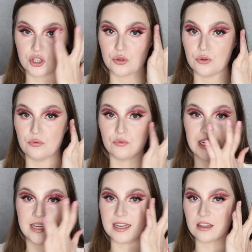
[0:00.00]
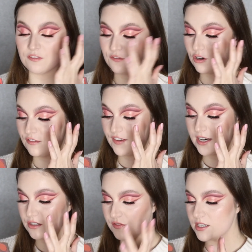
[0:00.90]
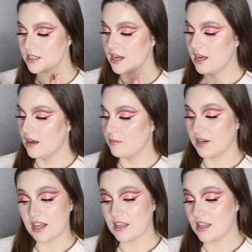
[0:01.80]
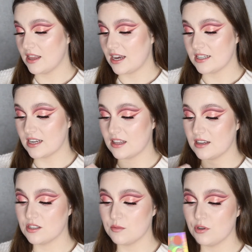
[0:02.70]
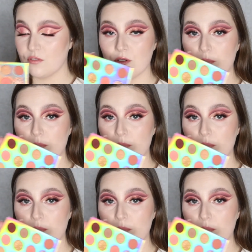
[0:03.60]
to really get the full effect of it. But other than that, I think it's a beautiful